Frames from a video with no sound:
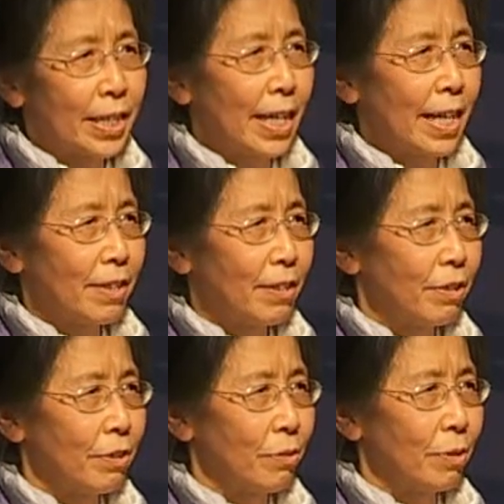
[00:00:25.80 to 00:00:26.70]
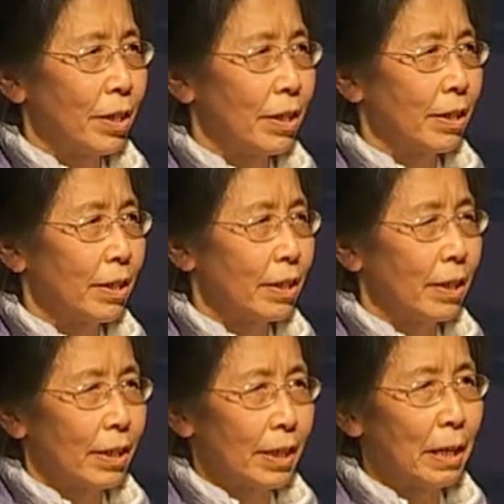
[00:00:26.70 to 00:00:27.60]
glad you're
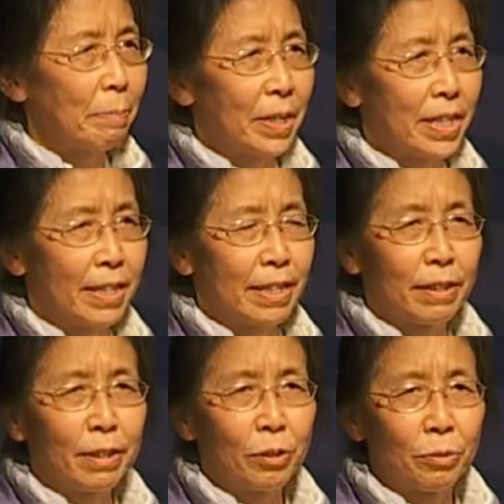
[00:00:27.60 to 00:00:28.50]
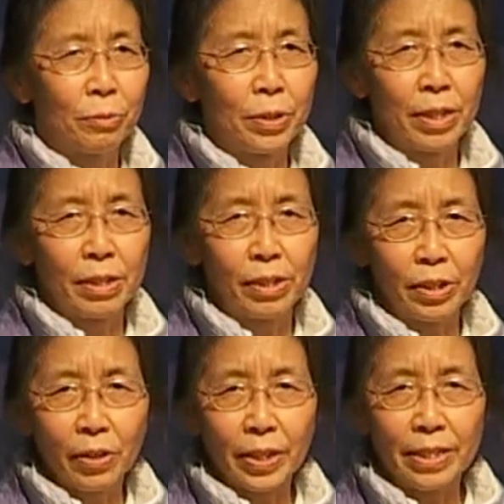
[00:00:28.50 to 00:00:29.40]
come here to the
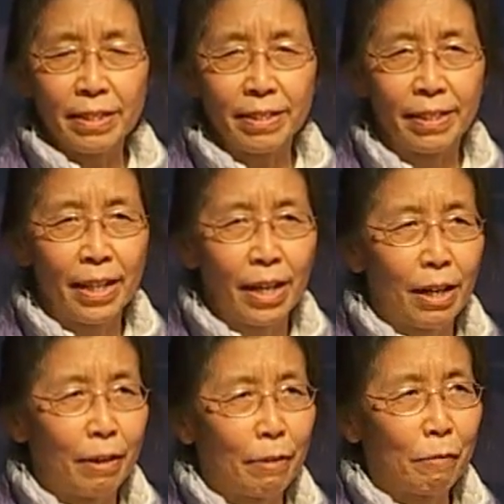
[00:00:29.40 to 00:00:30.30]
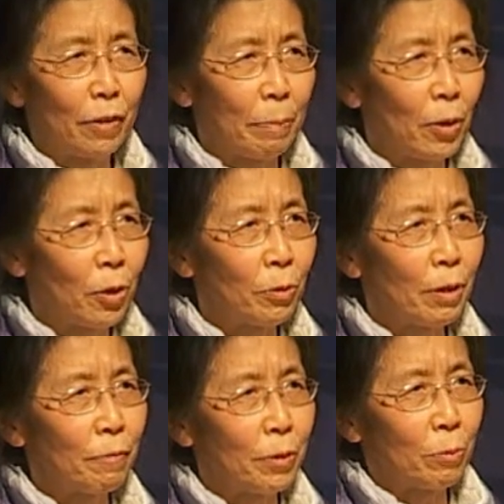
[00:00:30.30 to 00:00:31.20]
Scotland from all
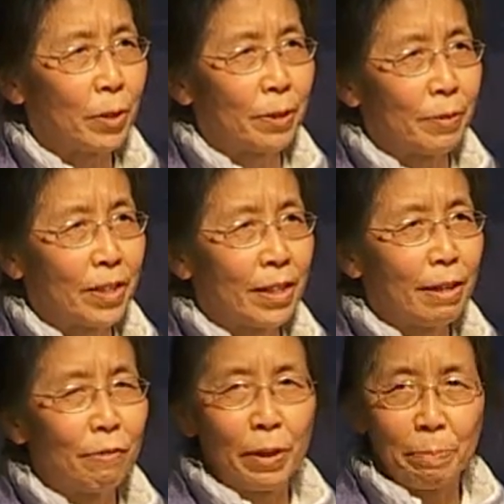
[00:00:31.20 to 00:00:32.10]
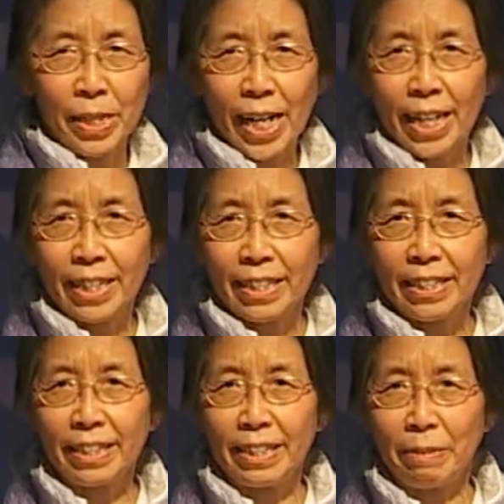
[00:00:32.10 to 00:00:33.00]
over the world, from
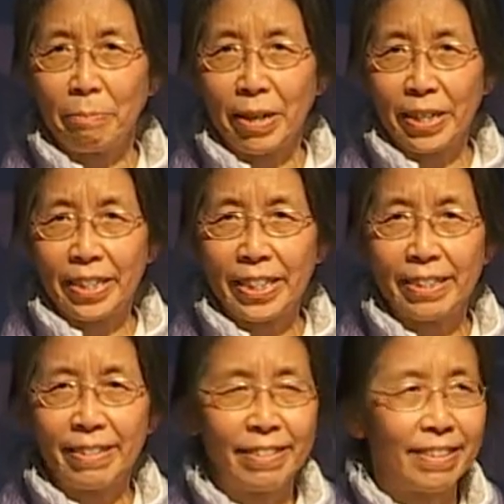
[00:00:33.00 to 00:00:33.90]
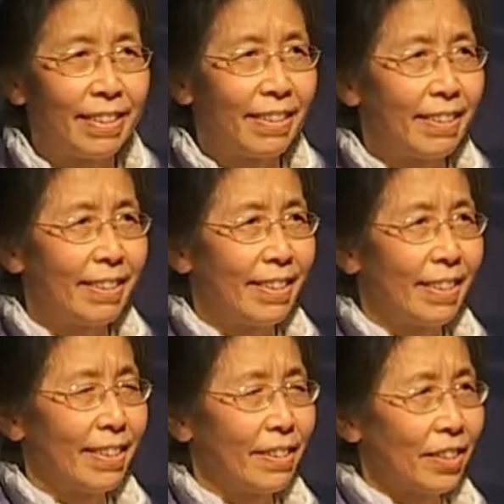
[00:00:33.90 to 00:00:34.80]
China and American
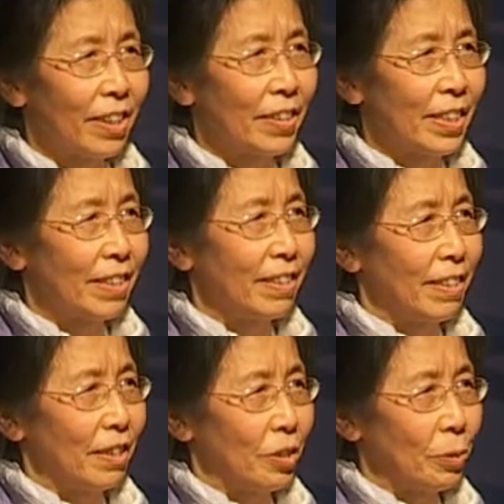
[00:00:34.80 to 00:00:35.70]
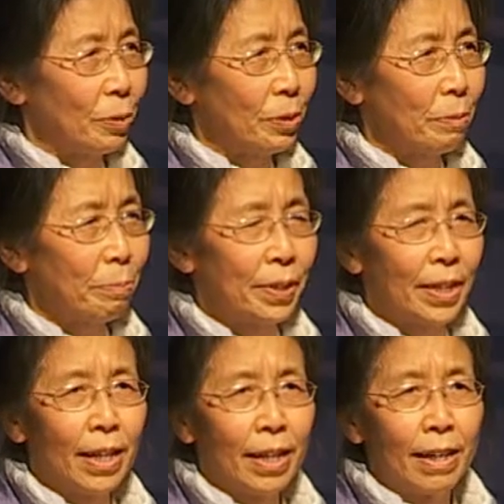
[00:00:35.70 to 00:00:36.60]
and Scotland and Europe.
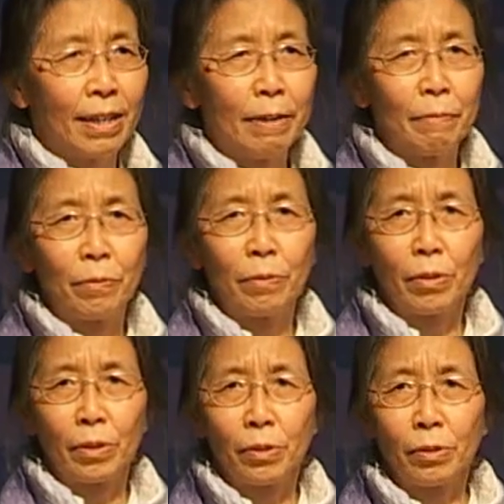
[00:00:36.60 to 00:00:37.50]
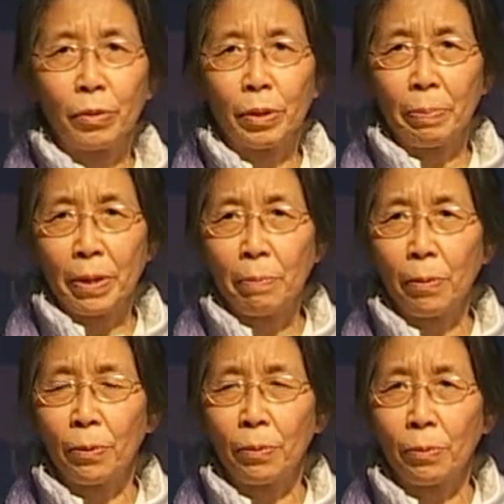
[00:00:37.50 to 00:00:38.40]
And so the
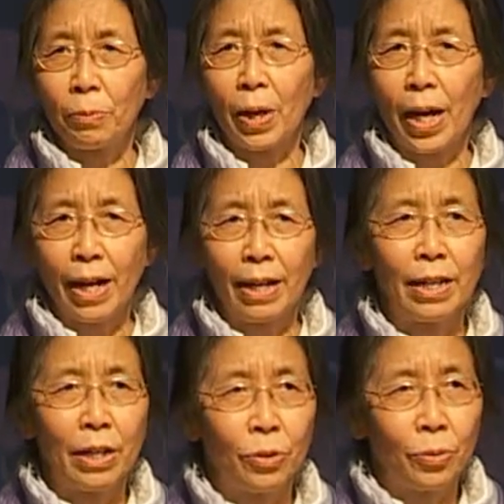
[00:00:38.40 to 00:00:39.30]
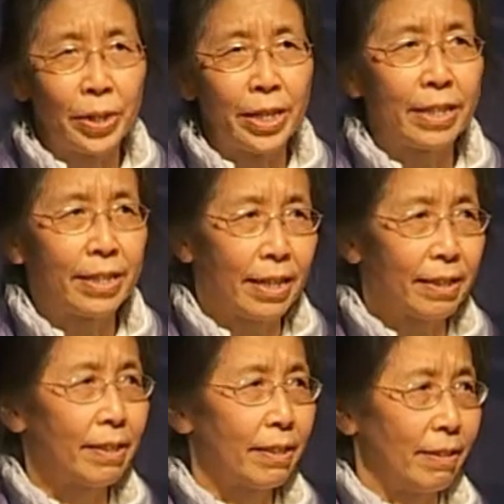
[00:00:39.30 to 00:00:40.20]
people who are really
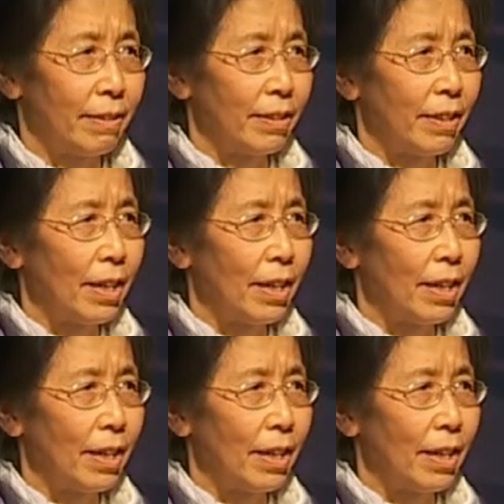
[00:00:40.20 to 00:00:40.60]
concerned,